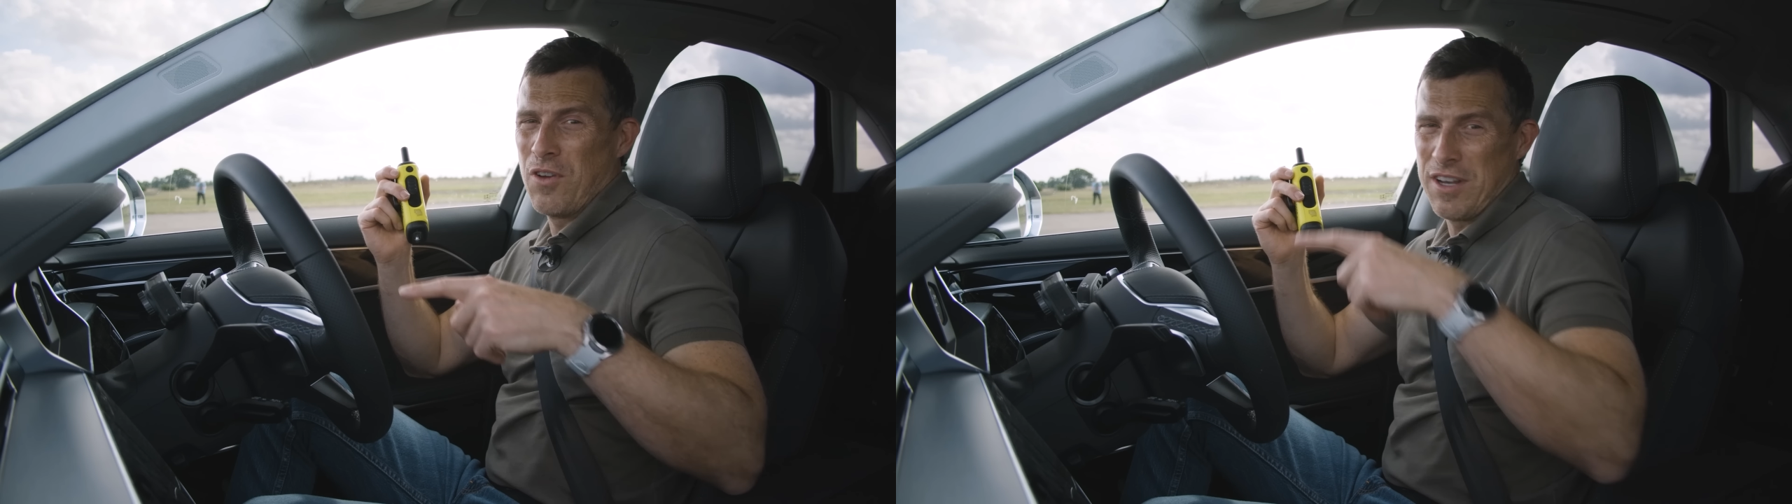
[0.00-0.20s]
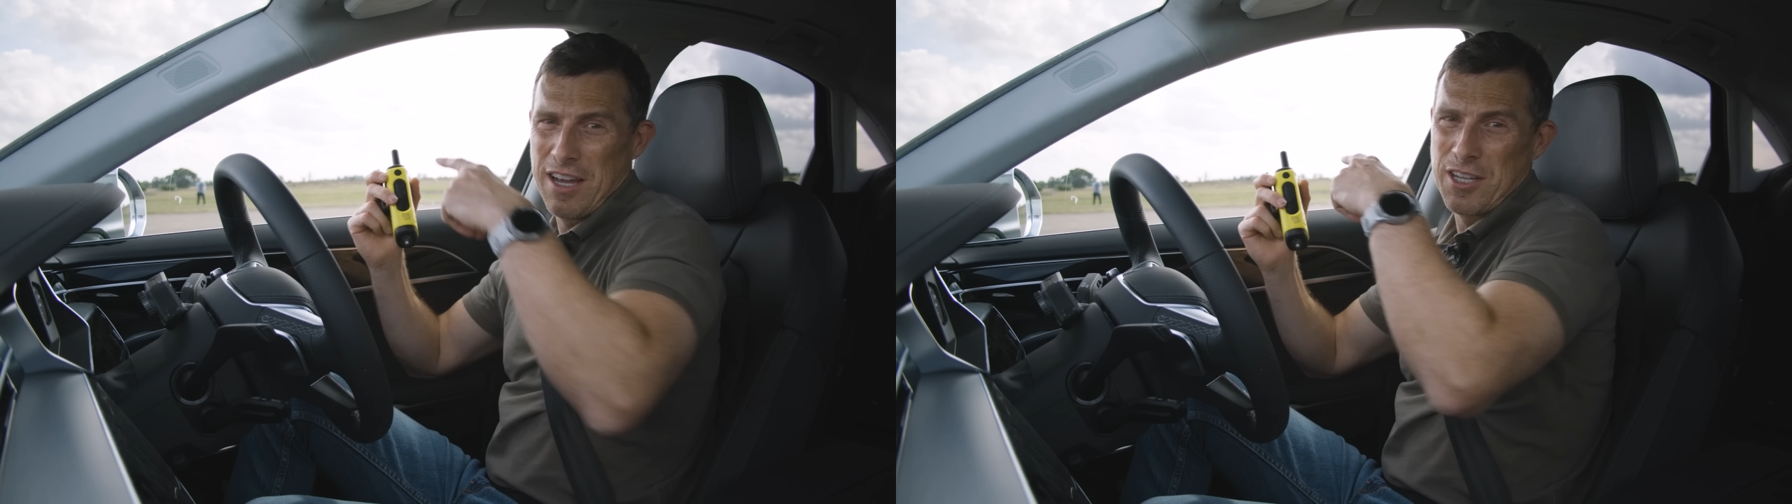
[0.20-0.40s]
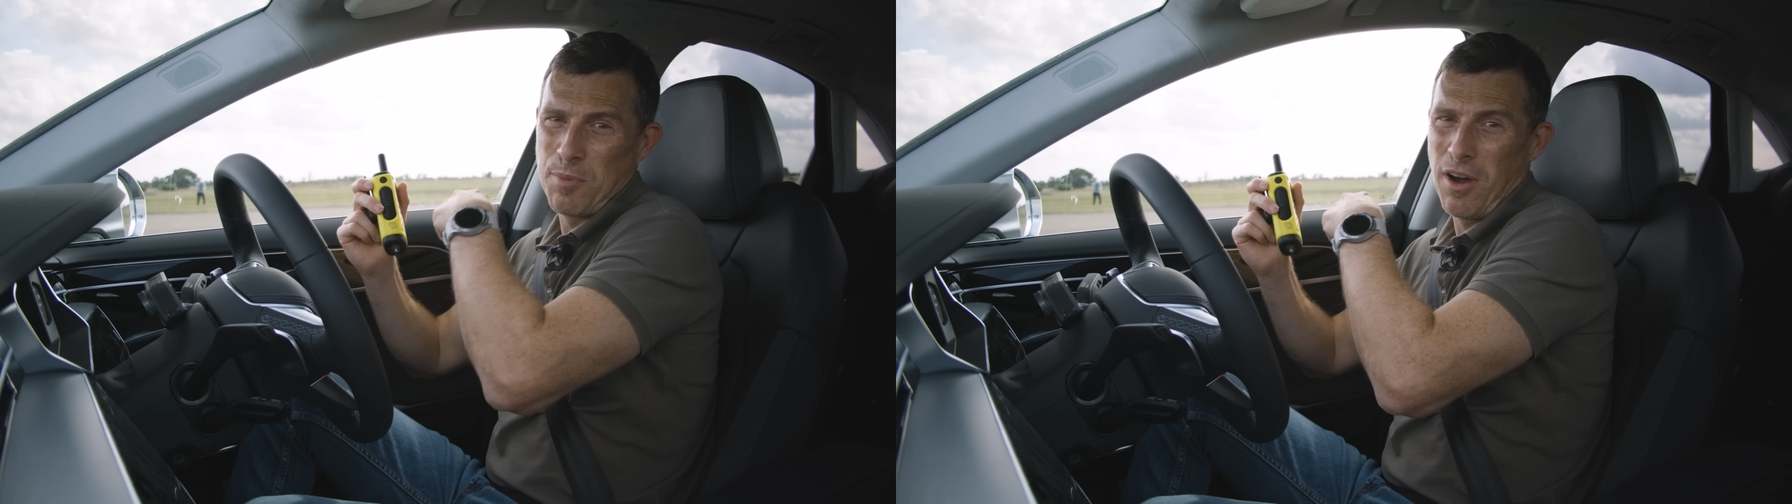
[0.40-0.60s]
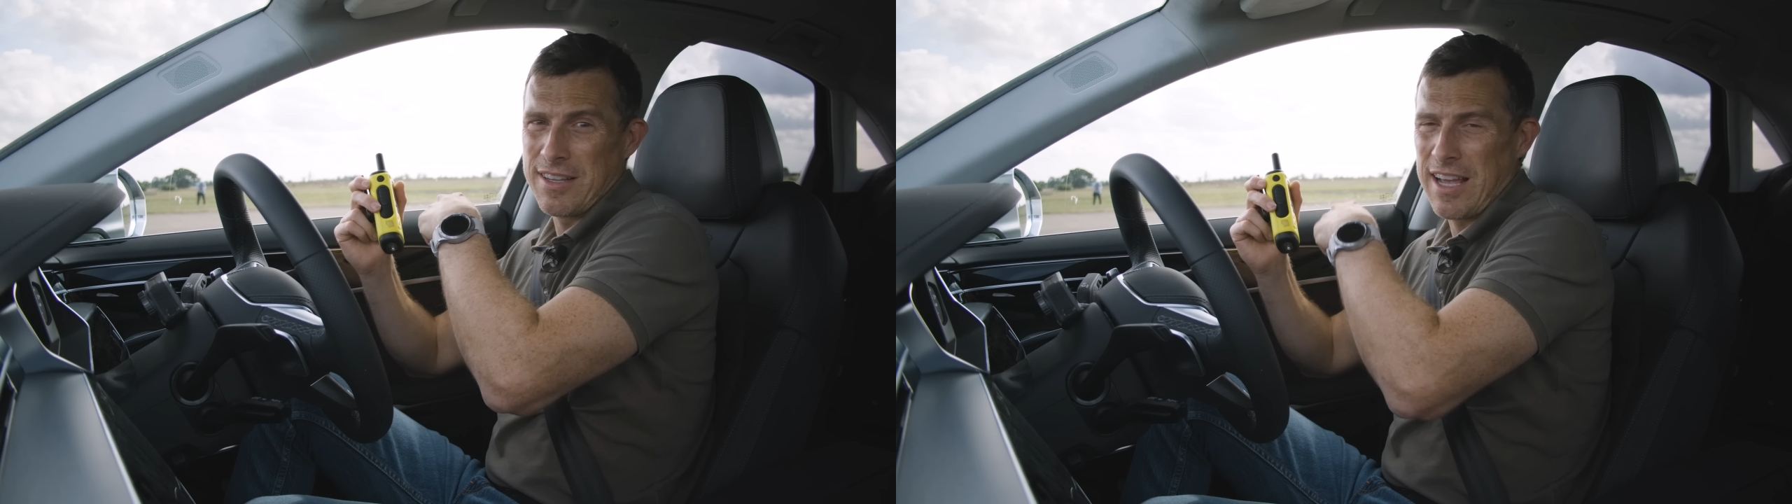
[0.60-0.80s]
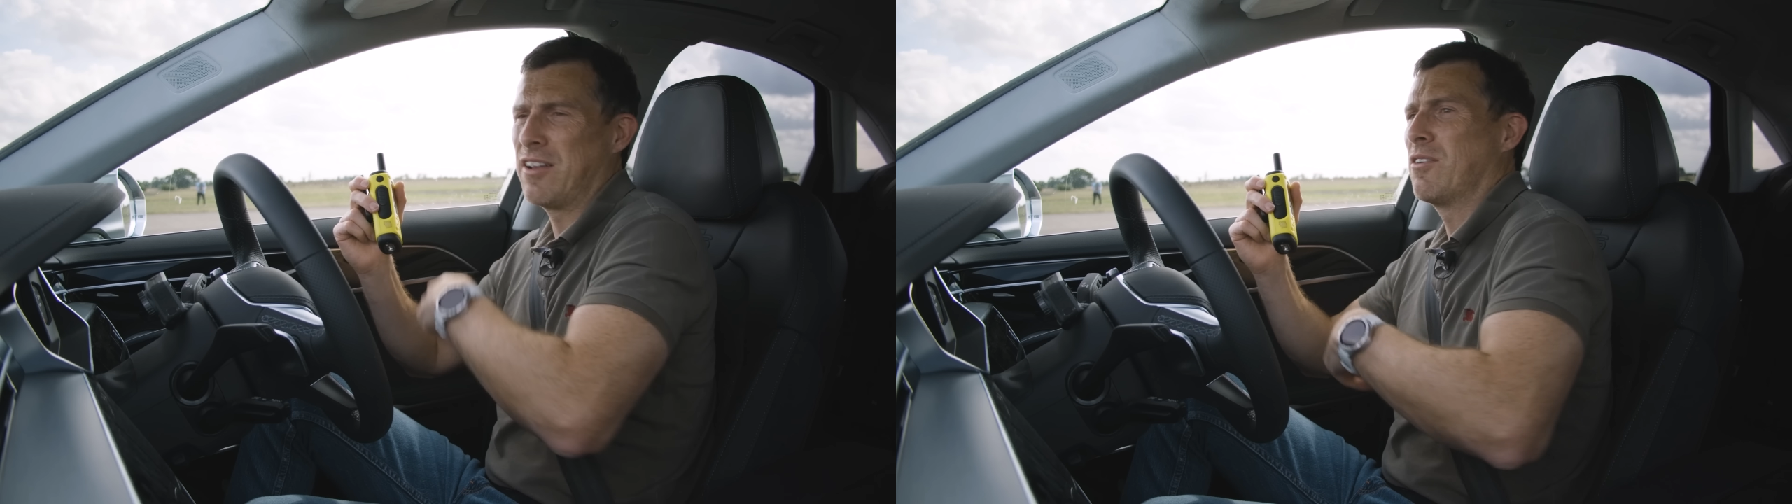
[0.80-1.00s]
videos
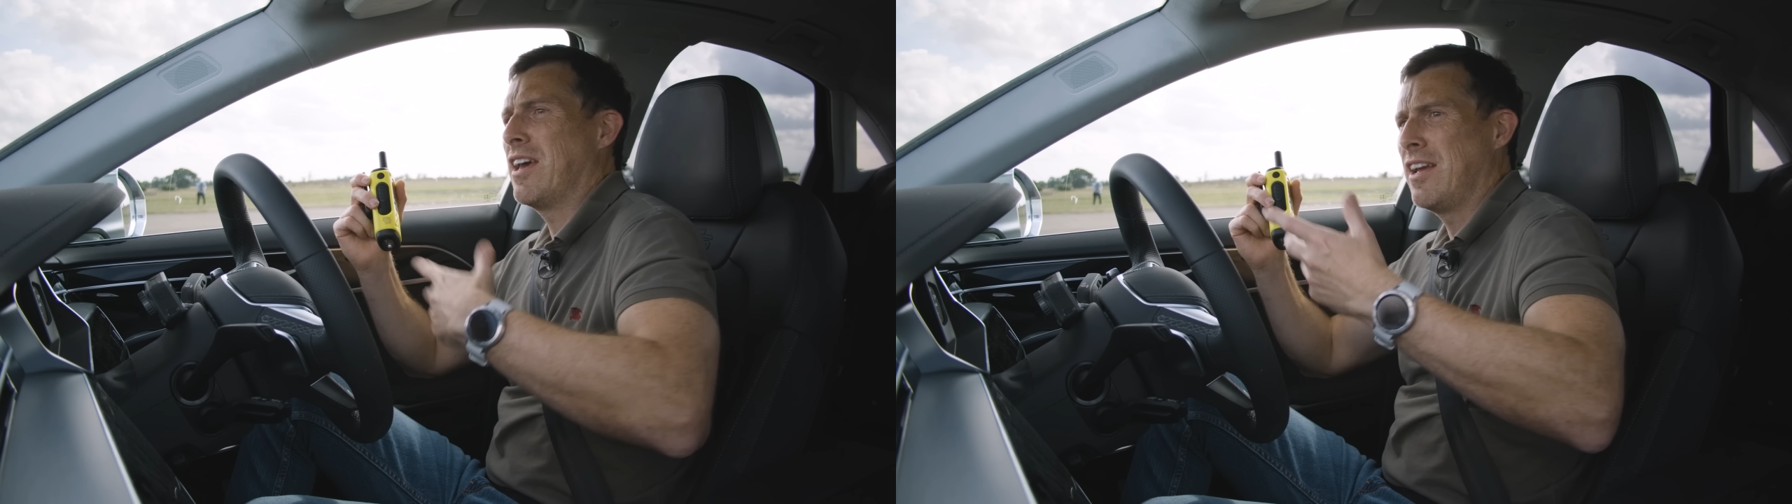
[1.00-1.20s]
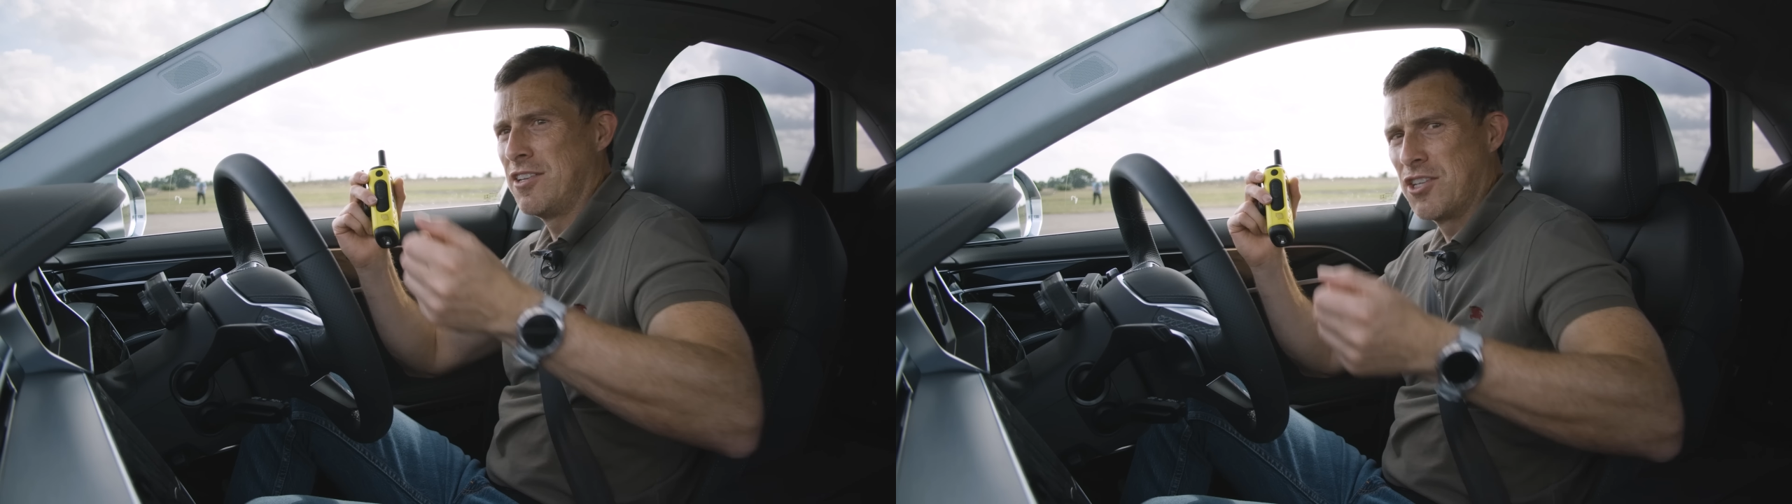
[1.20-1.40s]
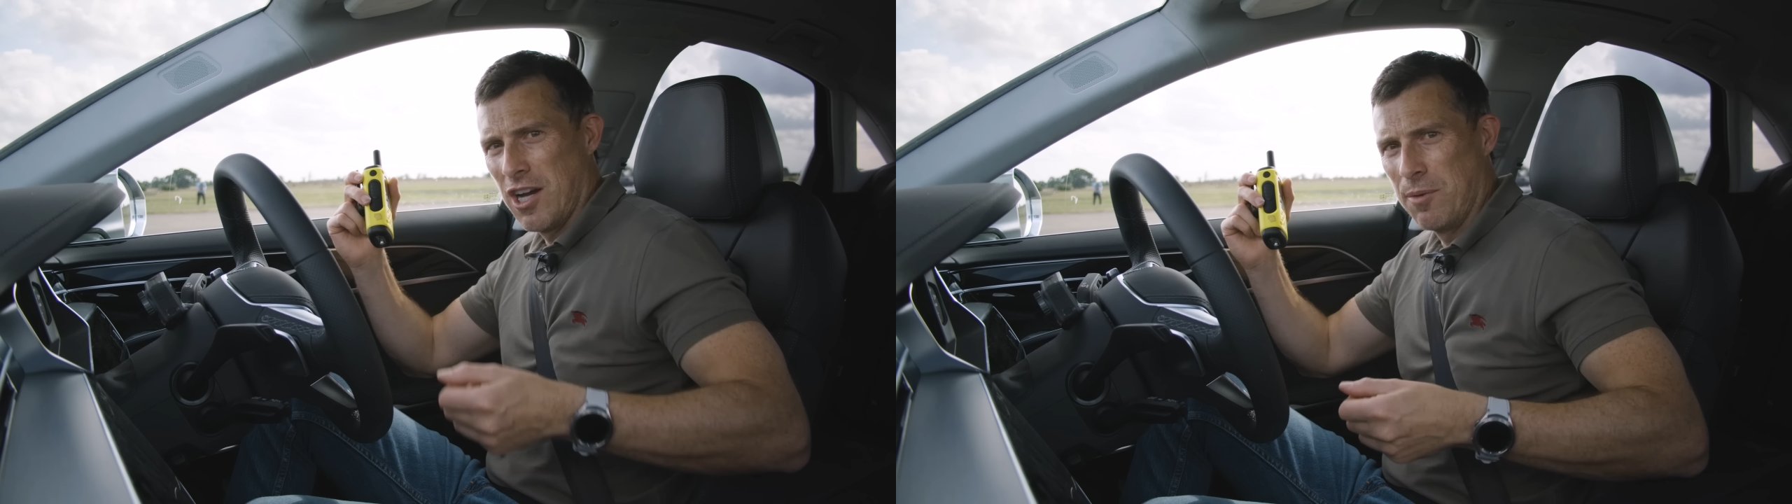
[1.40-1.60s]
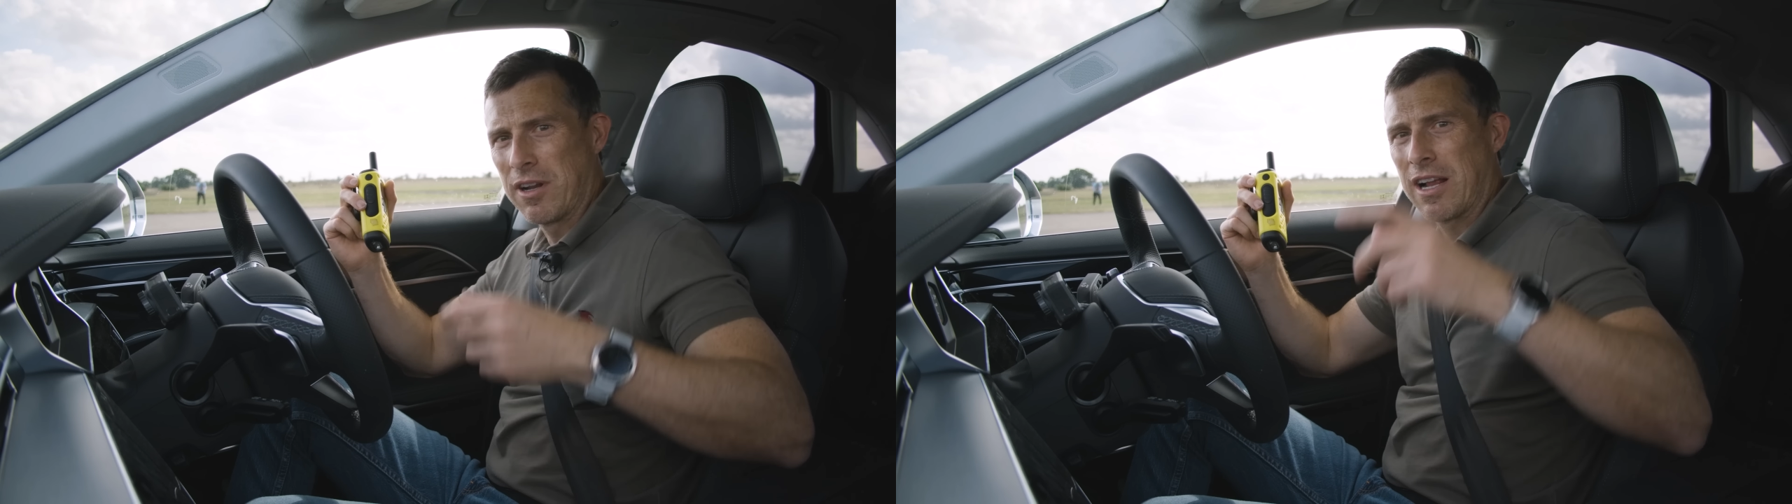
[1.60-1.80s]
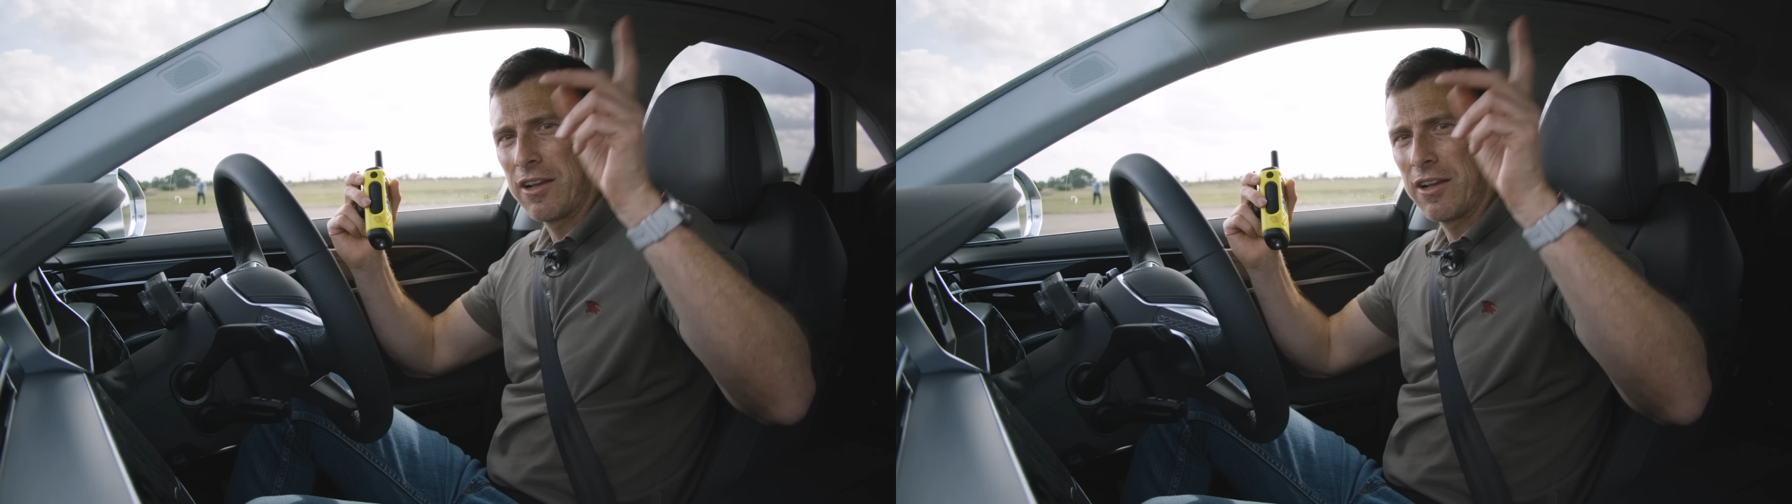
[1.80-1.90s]
by Daniel in German,